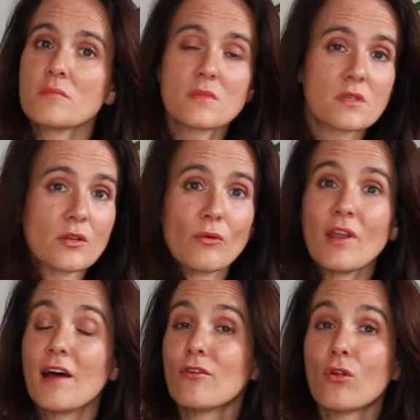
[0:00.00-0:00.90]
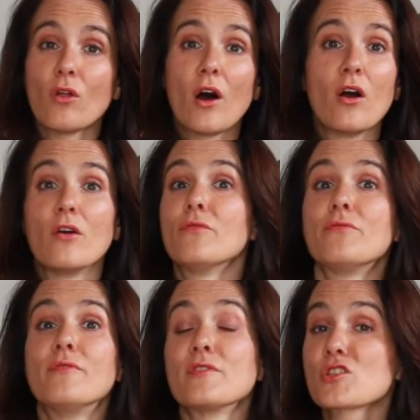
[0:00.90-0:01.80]
level
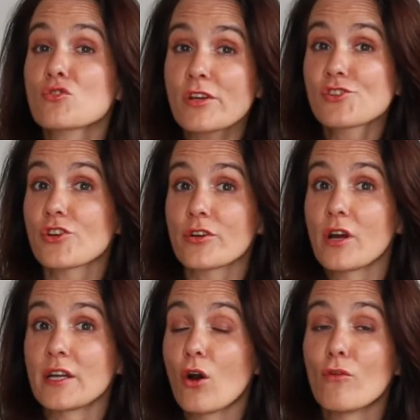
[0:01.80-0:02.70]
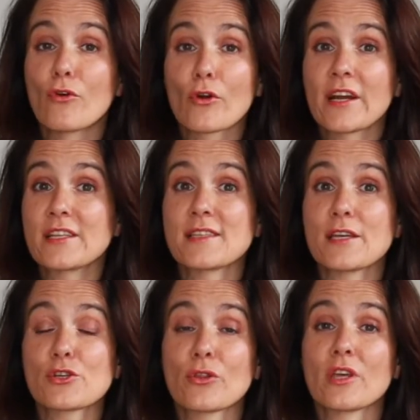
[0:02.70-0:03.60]
of the structure and of
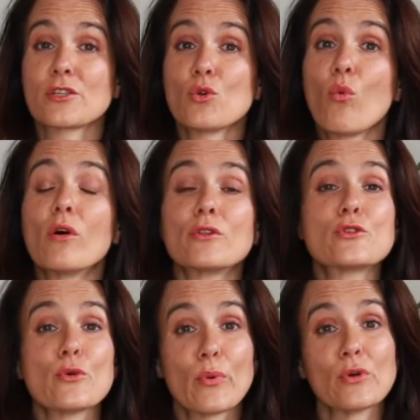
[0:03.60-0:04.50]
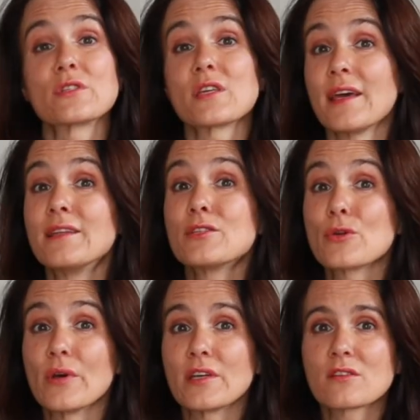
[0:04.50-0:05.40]
organization that you want to put into
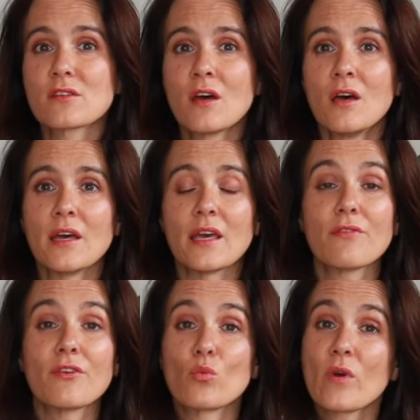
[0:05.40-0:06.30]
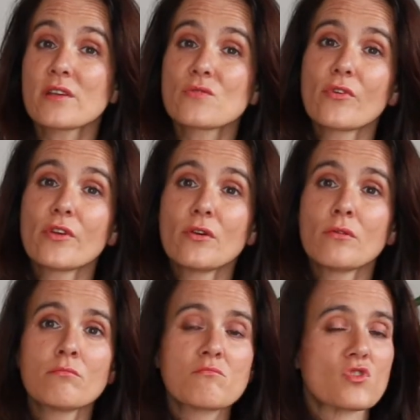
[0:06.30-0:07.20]
it. If it works for
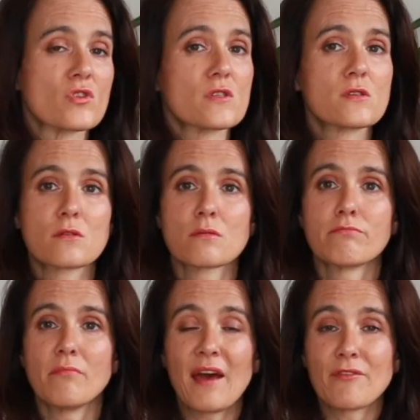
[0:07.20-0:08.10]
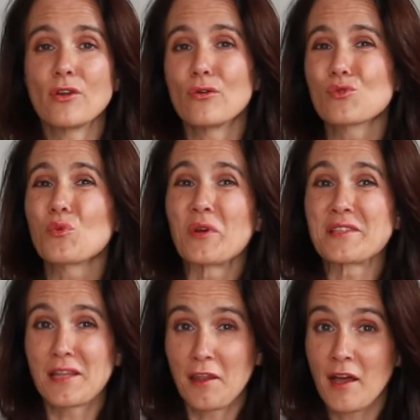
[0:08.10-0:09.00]
you, just Evernote
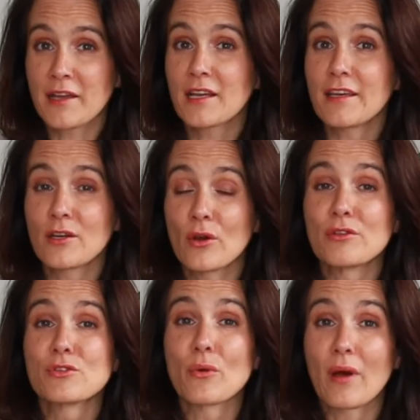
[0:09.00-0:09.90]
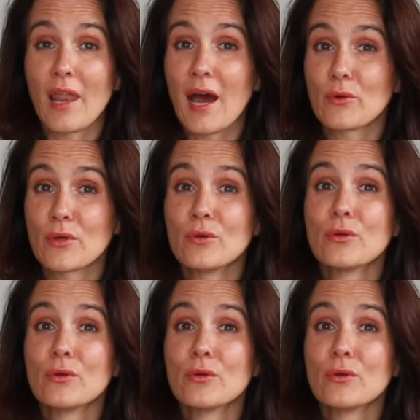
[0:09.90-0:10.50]
is likely going to allow you